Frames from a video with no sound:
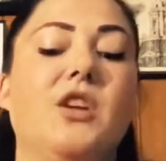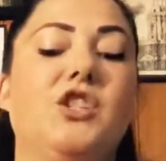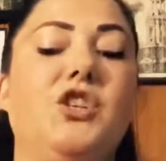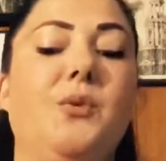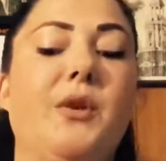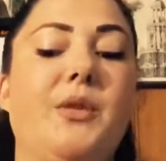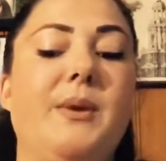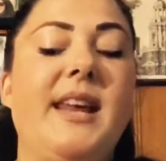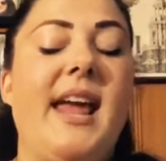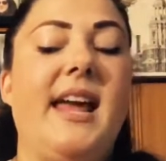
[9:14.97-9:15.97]
two or
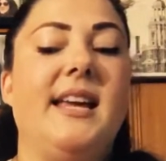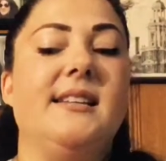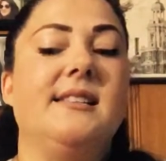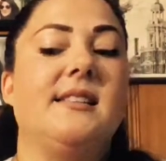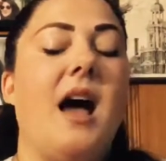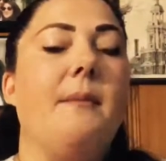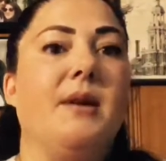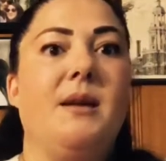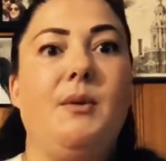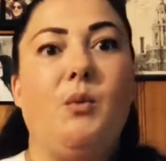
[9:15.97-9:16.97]
three days, I'm
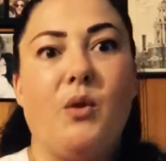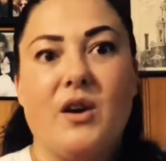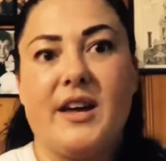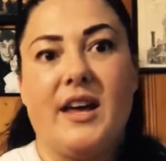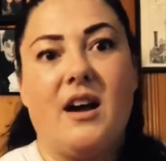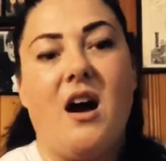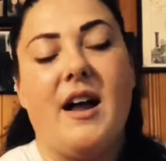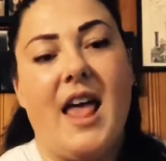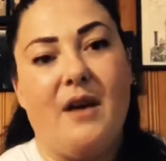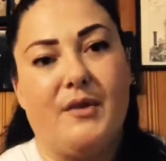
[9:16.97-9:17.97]
gonna be working
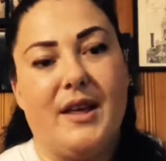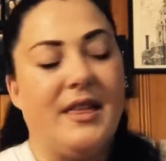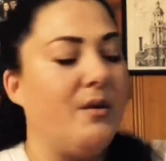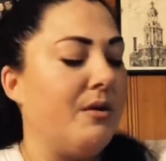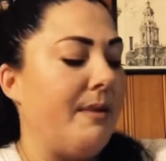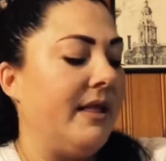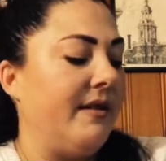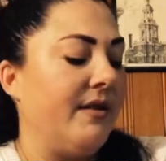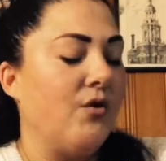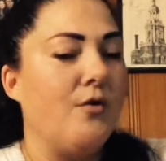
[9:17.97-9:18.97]
on everything with my
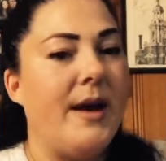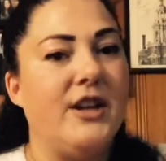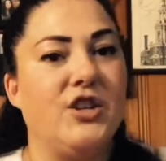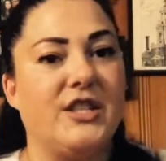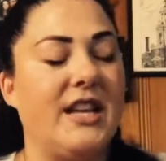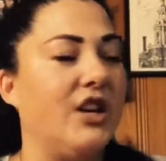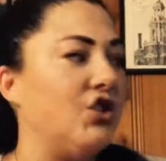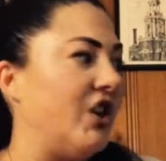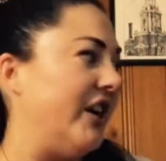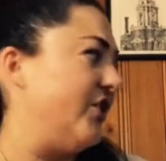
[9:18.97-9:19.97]
living room and just like
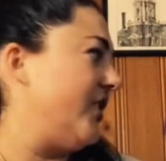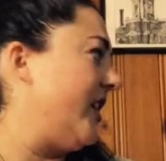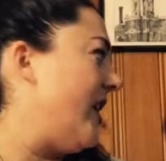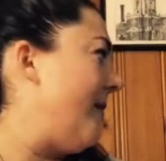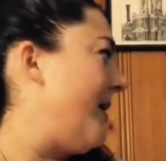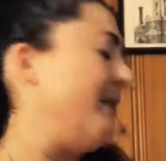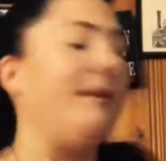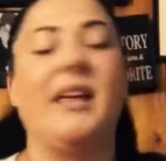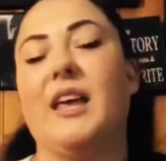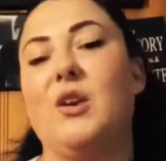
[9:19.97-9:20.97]
changing it up and
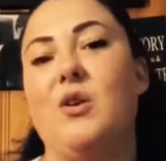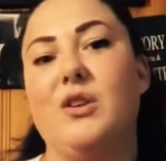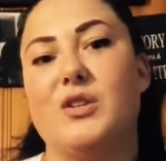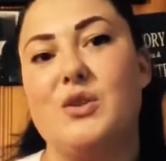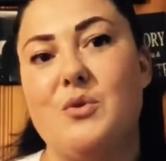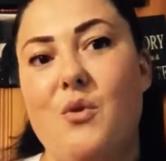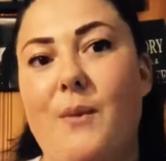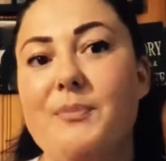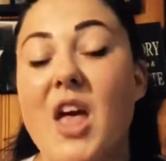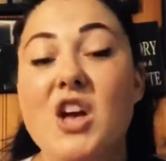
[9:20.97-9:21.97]
making it all look so
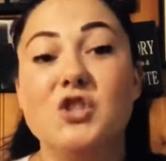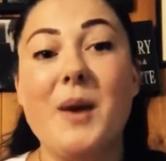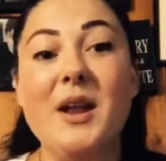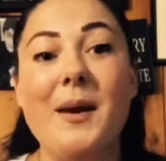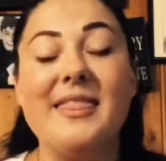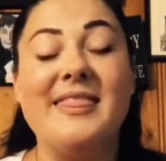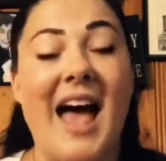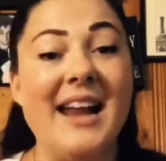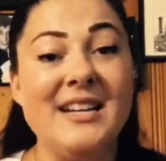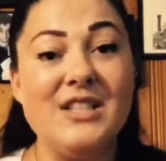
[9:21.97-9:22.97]
cool. So anyway,
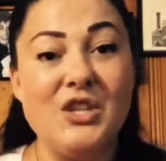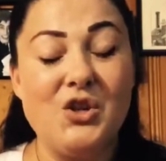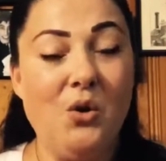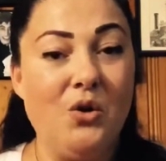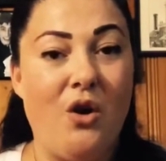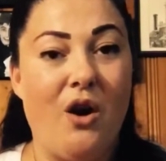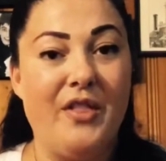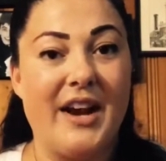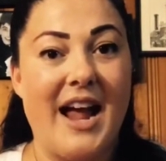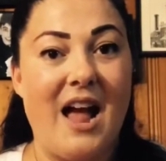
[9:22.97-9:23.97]
that is the total haul
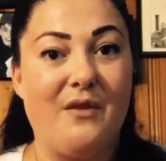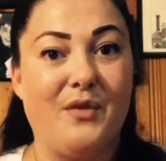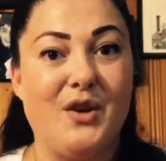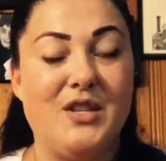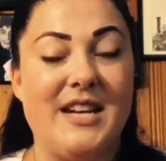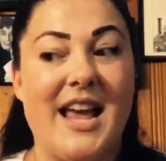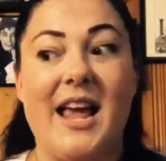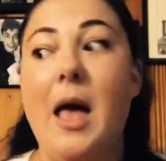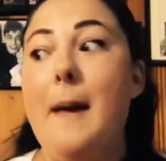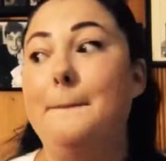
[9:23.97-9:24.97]
that I have for you
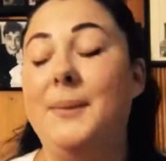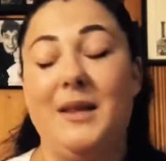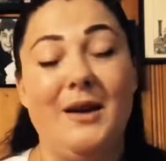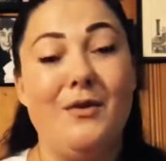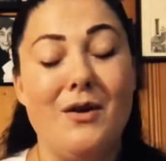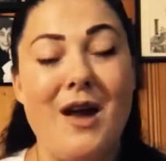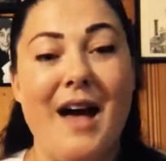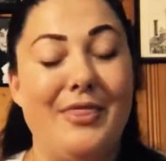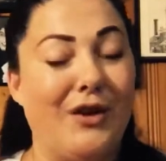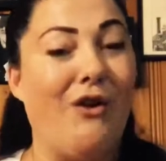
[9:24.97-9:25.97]
today. Believe it or
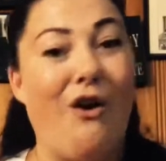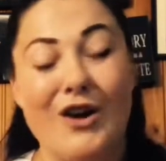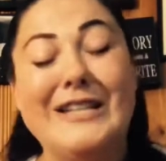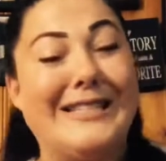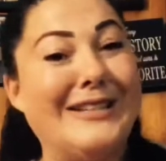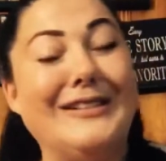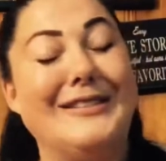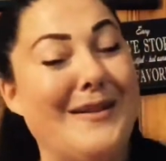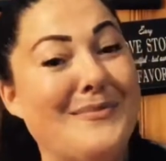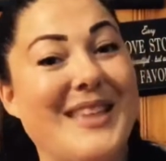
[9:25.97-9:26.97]
not, there are still
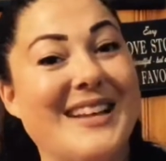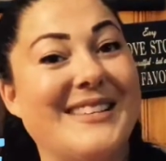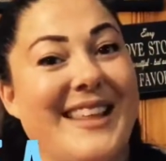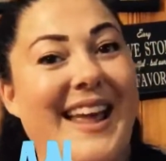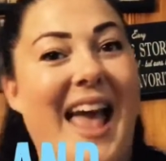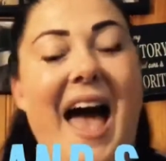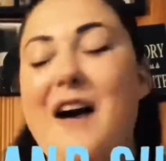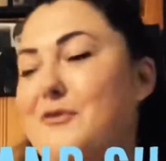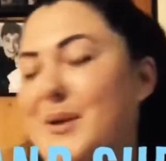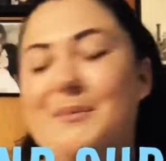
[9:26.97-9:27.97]
some things that I
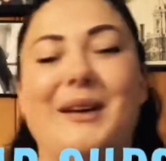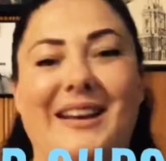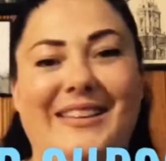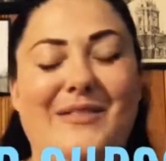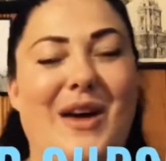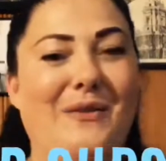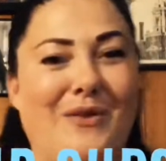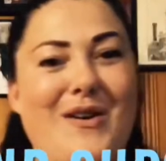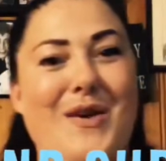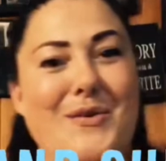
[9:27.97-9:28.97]
have, but I'm gonna leave that
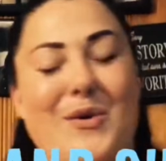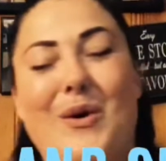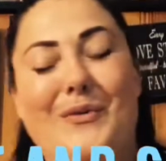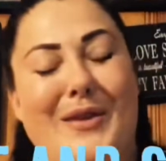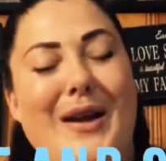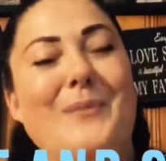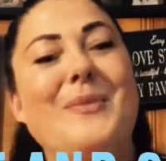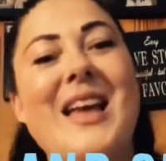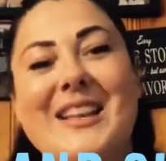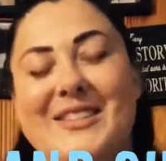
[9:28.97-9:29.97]
for another haul for you.
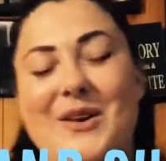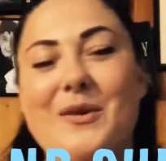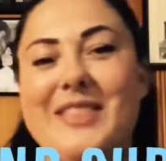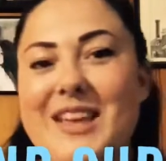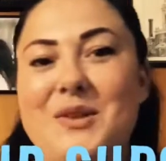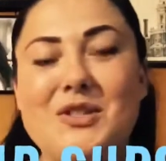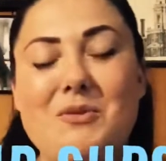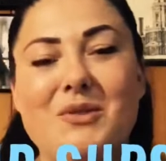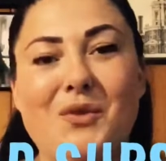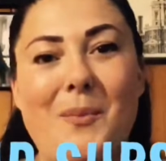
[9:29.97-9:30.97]
So thank you
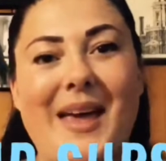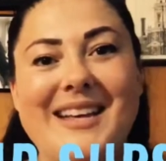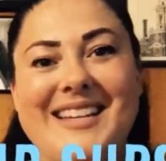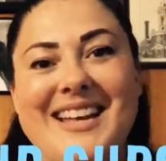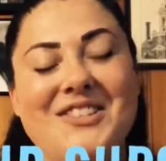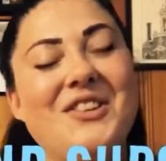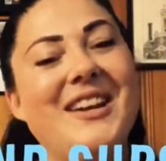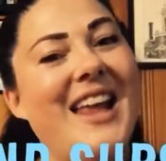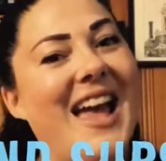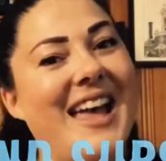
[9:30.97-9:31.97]
so much for paying
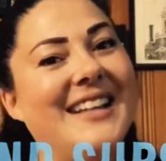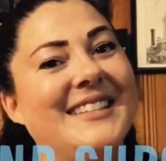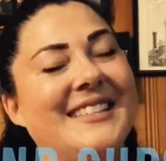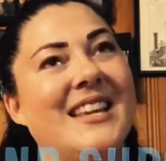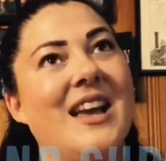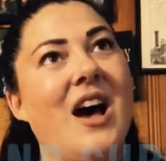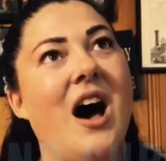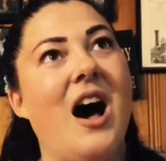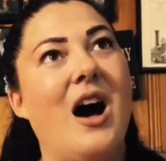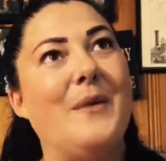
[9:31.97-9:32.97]
attention and
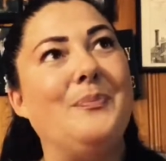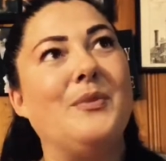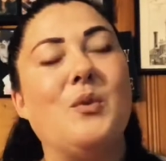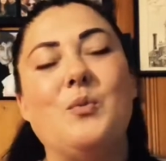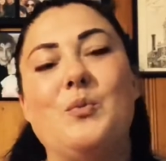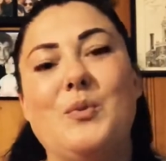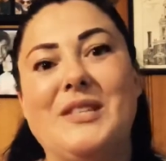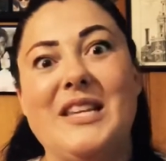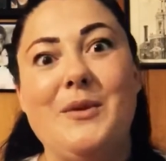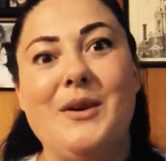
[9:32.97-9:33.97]
um, we'll
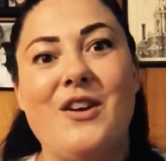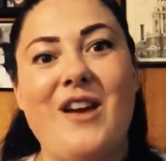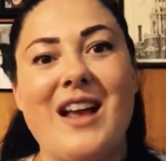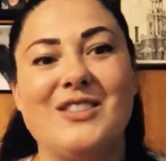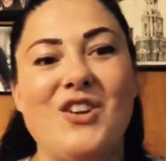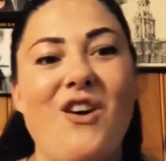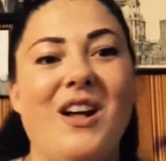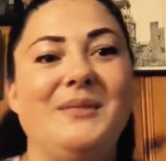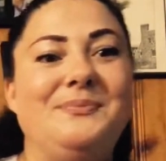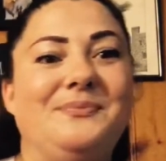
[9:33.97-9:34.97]
see you in our next
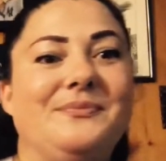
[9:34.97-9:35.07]
haul.